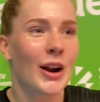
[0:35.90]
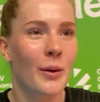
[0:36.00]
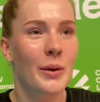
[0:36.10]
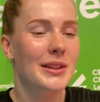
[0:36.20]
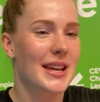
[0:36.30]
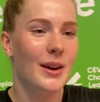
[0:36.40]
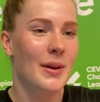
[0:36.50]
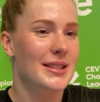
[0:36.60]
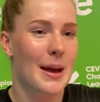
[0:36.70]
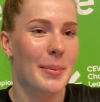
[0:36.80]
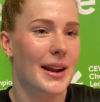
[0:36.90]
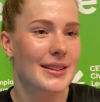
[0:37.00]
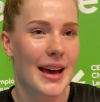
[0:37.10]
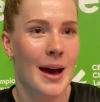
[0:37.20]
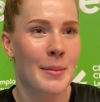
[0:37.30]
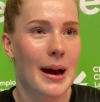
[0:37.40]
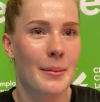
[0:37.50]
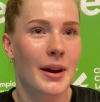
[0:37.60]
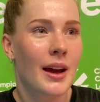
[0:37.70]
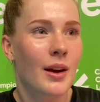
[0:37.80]
don't know. We will take one step at a time.
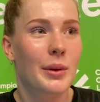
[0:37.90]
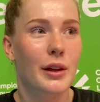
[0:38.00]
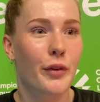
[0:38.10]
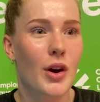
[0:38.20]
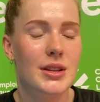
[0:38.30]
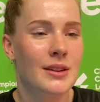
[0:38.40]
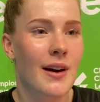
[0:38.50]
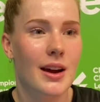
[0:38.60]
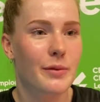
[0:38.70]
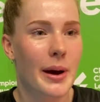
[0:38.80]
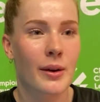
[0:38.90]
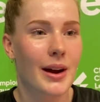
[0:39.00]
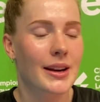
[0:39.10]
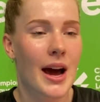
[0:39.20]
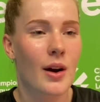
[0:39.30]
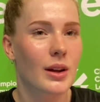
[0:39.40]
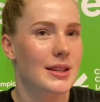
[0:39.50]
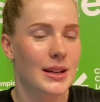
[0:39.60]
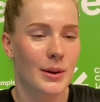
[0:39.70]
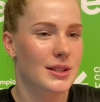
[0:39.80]
I'm really focused on Bakufbank right now. We'll
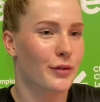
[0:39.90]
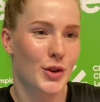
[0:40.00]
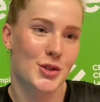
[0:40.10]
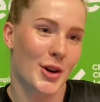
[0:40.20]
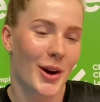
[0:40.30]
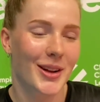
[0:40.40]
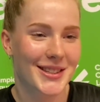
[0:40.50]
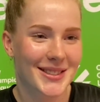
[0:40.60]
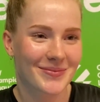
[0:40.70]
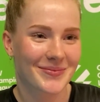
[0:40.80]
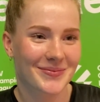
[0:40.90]
see what the future holds.